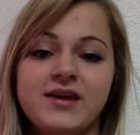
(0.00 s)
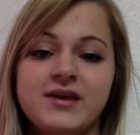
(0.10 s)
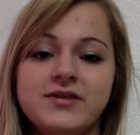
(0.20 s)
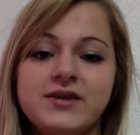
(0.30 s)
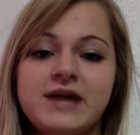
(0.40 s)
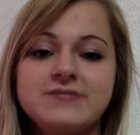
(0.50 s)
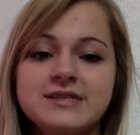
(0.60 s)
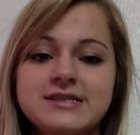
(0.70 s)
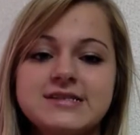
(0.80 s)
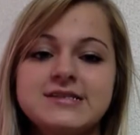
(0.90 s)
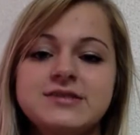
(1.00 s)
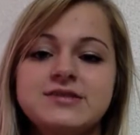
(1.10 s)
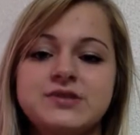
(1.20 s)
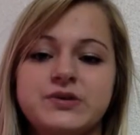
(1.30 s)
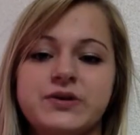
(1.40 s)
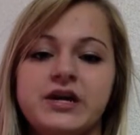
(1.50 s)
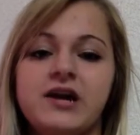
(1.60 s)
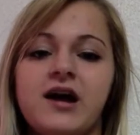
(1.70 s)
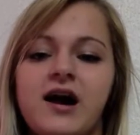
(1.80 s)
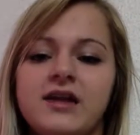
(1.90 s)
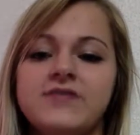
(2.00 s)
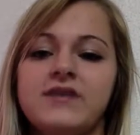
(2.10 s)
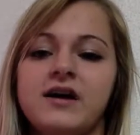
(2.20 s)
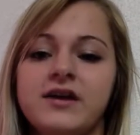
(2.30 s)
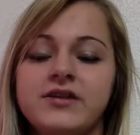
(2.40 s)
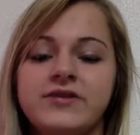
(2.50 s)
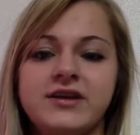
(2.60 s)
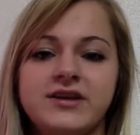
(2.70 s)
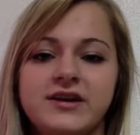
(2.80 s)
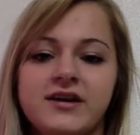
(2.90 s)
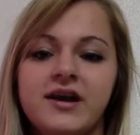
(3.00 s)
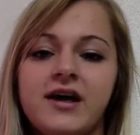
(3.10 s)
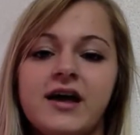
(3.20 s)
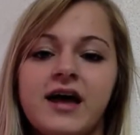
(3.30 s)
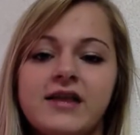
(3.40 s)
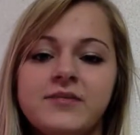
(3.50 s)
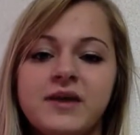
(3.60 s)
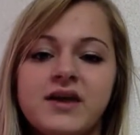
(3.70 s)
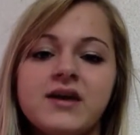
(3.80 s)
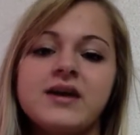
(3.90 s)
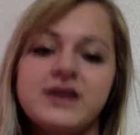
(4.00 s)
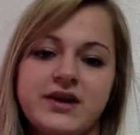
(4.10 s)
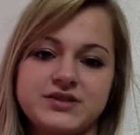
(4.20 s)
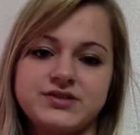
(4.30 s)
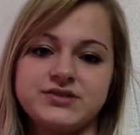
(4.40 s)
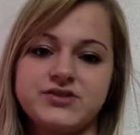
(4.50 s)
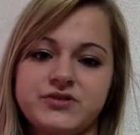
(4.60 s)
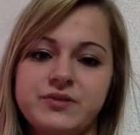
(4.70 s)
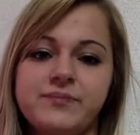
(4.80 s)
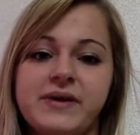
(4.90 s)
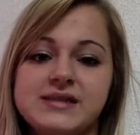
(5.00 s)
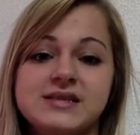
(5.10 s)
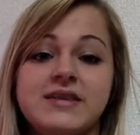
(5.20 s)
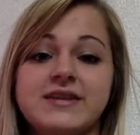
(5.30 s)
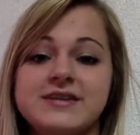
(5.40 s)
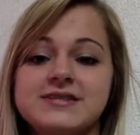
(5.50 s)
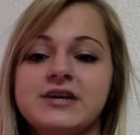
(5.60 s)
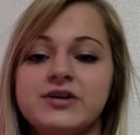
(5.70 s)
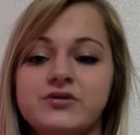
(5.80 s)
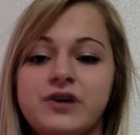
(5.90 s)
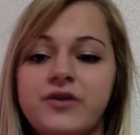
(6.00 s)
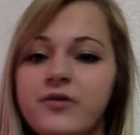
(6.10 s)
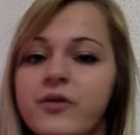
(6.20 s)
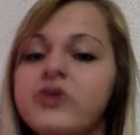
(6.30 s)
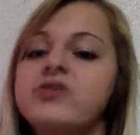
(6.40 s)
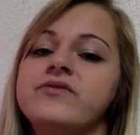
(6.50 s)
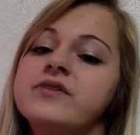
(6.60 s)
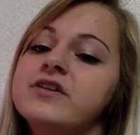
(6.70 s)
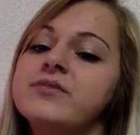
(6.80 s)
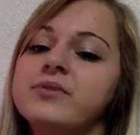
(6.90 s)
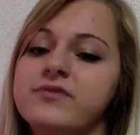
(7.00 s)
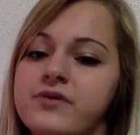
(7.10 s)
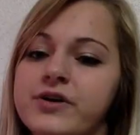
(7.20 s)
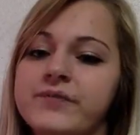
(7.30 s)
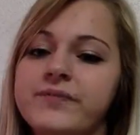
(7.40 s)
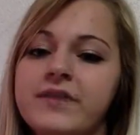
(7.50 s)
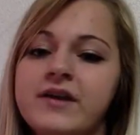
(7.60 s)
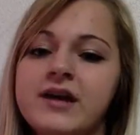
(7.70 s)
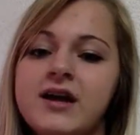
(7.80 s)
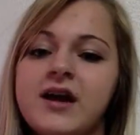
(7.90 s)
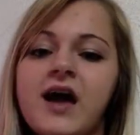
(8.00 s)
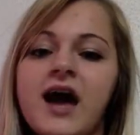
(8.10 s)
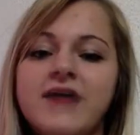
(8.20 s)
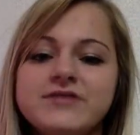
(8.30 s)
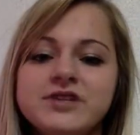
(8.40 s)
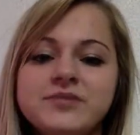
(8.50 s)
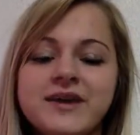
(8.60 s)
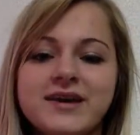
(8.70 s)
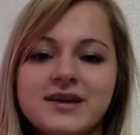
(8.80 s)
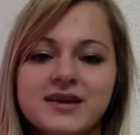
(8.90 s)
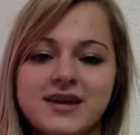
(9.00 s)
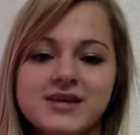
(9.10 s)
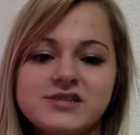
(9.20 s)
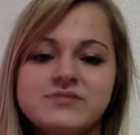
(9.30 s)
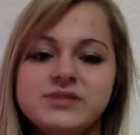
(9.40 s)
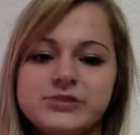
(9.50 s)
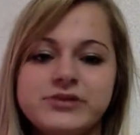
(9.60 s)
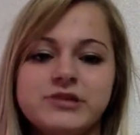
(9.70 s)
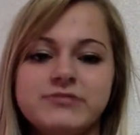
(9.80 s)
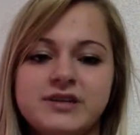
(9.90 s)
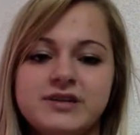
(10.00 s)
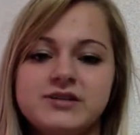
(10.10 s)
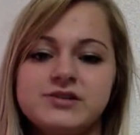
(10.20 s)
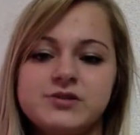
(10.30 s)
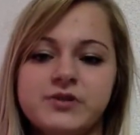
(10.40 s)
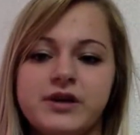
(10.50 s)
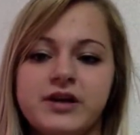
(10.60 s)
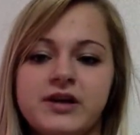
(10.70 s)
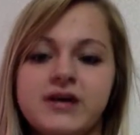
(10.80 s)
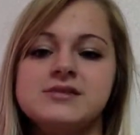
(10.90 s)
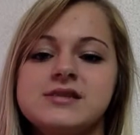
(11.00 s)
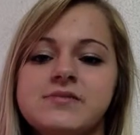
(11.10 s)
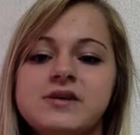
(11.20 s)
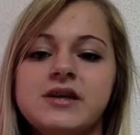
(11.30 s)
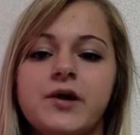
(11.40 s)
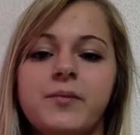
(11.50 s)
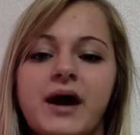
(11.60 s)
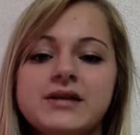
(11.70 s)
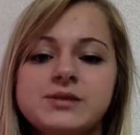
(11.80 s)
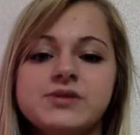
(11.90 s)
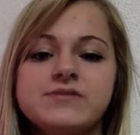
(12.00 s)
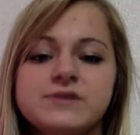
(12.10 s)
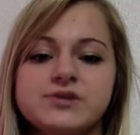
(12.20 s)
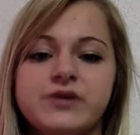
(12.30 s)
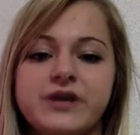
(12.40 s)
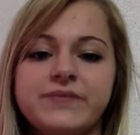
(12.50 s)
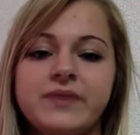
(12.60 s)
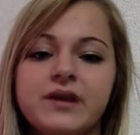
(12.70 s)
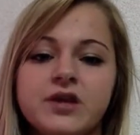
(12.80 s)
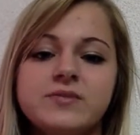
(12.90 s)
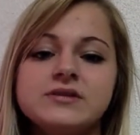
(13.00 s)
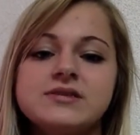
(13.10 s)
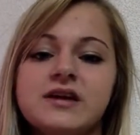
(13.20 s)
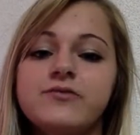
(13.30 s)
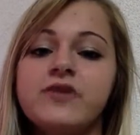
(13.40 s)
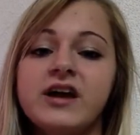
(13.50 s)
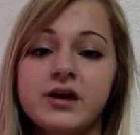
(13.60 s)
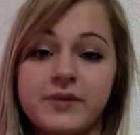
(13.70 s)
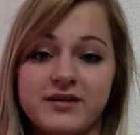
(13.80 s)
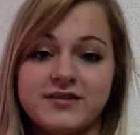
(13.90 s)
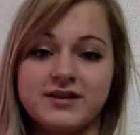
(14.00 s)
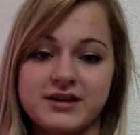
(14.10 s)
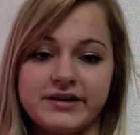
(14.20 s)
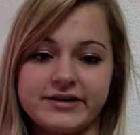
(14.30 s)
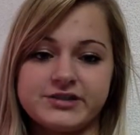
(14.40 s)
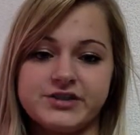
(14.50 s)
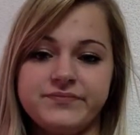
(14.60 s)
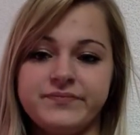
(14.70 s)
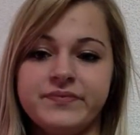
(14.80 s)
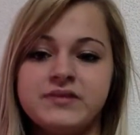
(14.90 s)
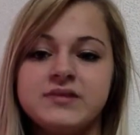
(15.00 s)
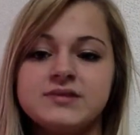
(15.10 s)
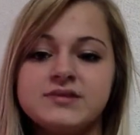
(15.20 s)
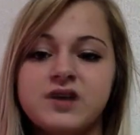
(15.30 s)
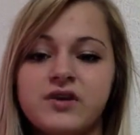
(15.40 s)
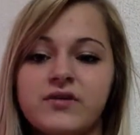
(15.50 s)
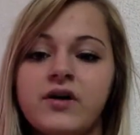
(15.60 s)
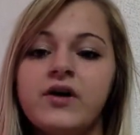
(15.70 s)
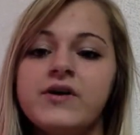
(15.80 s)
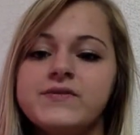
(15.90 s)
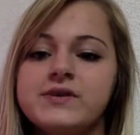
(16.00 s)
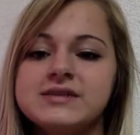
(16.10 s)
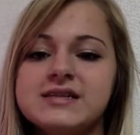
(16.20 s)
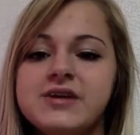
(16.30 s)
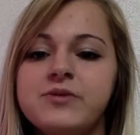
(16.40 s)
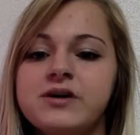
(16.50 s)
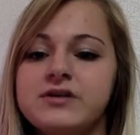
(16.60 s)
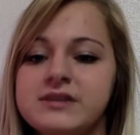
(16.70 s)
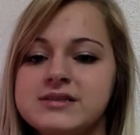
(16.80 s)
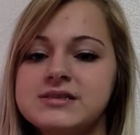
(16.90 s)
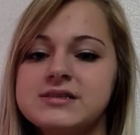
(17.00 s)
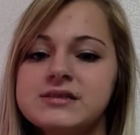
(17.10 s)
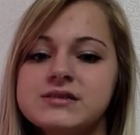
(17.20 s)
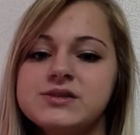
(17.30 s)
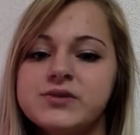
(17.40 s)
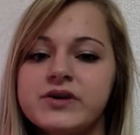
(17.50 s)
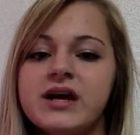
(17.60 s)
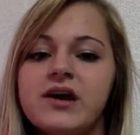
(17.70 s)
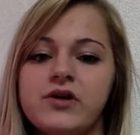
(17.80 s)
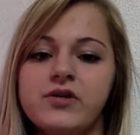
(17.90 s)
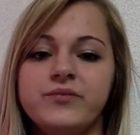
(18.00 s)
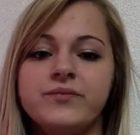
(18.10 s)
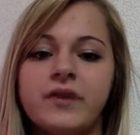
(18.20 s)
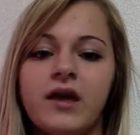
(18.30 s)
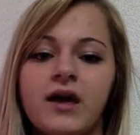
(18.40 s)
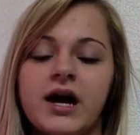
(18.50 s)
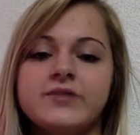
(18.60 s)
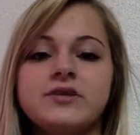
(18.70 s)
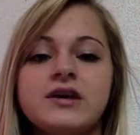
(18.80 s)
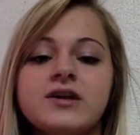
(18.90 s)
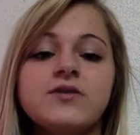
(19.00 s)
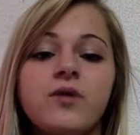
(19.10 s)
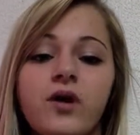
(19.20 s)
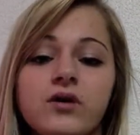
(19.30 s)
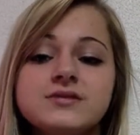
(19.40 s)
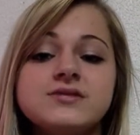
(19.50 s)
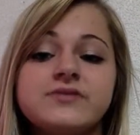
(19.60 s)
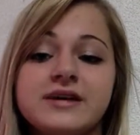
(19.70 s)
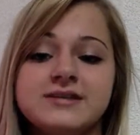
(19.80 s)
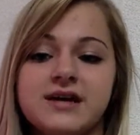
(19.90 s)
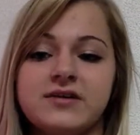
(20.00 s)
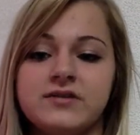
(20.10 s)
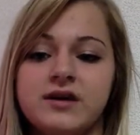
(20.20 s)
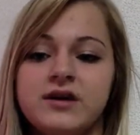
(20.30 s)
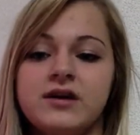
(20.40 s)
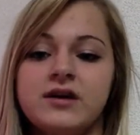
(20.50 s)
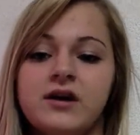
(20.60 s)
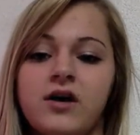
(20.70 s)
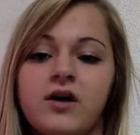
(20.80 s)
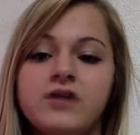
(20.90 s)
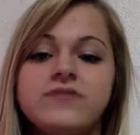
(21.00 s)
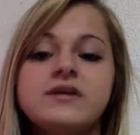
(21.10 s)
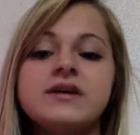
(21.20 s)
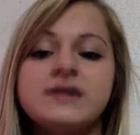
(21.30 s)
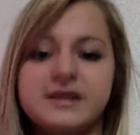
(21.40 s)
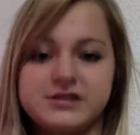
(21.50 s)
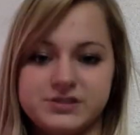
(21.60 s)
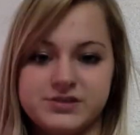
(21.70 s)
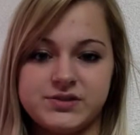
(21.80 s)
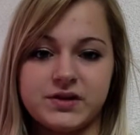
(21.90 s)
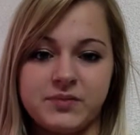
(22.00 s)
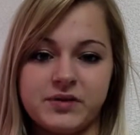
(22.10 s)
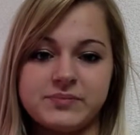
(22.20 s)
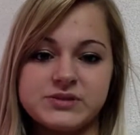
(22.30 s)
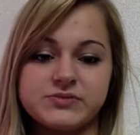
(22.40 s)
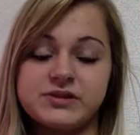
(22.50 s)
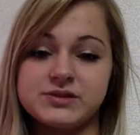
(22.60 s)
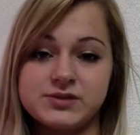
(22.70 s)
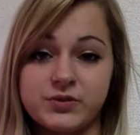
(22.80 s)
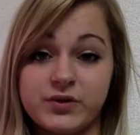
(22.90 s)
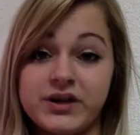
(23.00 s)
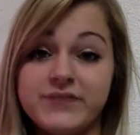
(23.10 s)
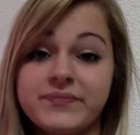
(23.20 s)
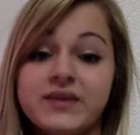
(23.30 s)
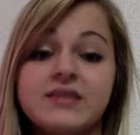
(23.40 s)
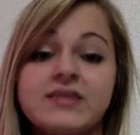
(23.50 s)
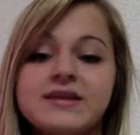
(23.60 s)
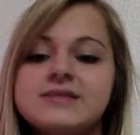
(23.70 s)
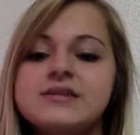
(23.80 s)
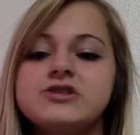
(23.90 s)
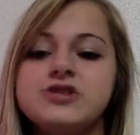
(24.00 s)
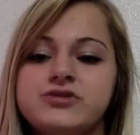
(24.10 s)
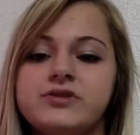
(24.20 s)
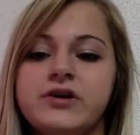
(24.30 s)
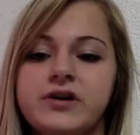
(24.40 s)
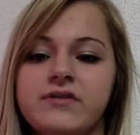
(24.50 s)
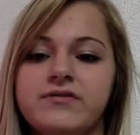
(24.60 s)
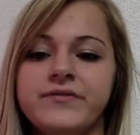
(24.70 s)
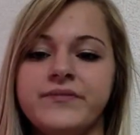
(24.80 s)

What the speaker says: You will have to listen to the story, Olive the Other Reindeer, and then make a connection to it based on things that you know or you've heard of before. After you make a connection between the media story and something that reminds you of the story, you must then write about the connection. So, for today while you listen to the story at home, I would like you all to write down all of the connections you can make between the story and things that you know of.